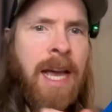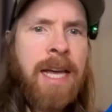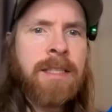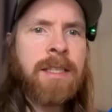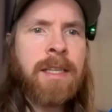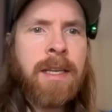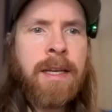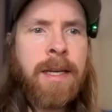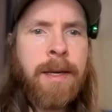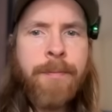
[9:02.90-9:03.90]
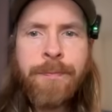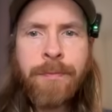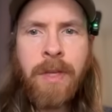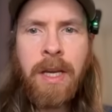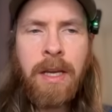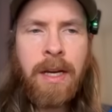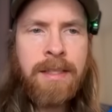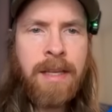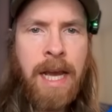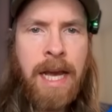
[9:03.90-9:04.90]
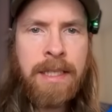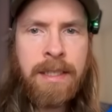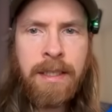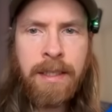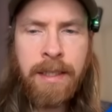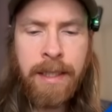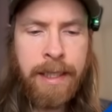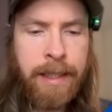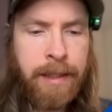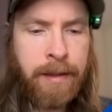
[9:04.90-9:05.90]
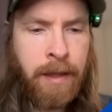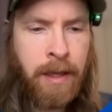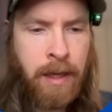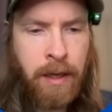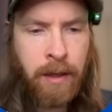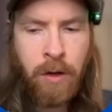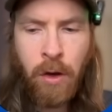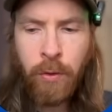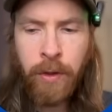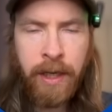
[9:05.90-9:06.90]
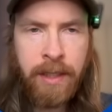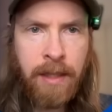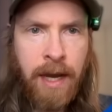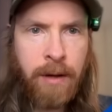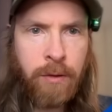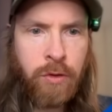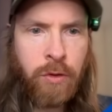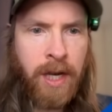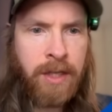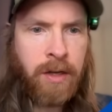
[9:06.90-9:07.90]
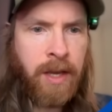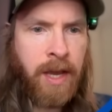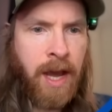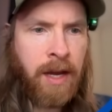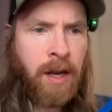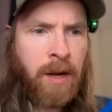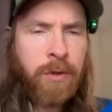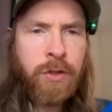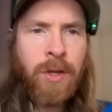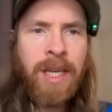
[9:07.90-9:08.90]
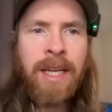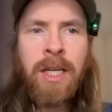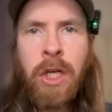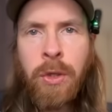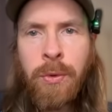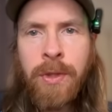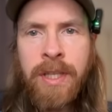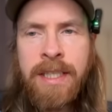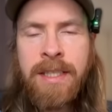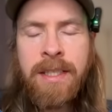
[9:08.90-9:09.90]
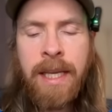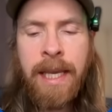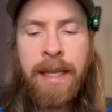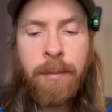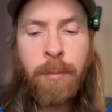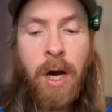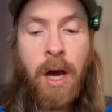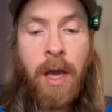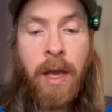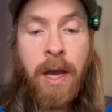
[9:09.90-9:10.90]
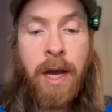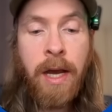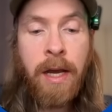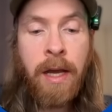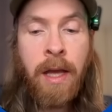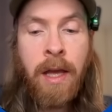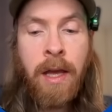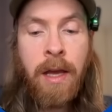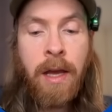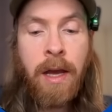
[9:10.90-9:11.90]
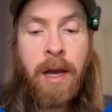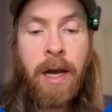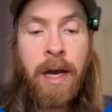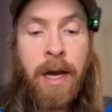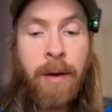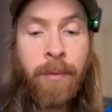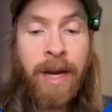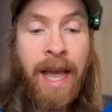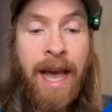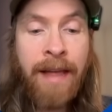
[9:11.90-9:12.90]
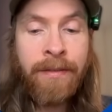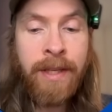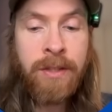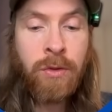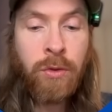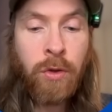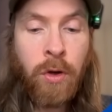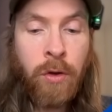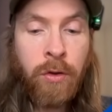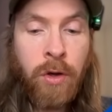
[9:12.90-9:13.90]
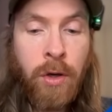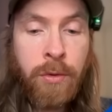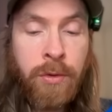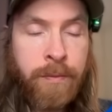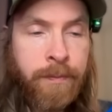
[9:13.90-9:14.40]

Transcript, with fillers: ask, um, let's ask uh, Codex now to actually, I kind of want to include this in my, uh, uh, when I add this to Claude Code.